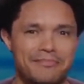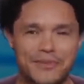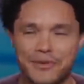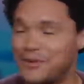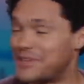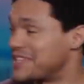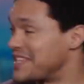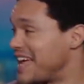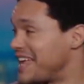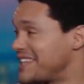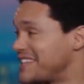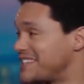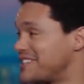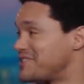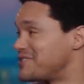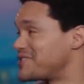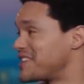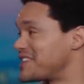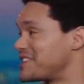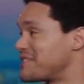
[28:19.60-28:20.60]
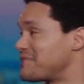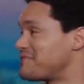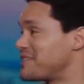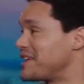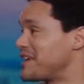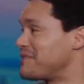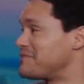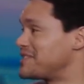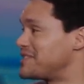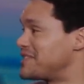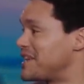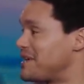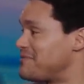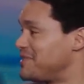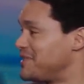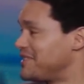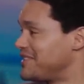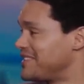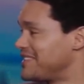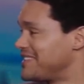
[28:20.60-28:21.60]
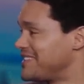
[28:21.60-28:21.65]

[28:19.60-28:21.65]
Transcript: What's that? Did you say something, empty table?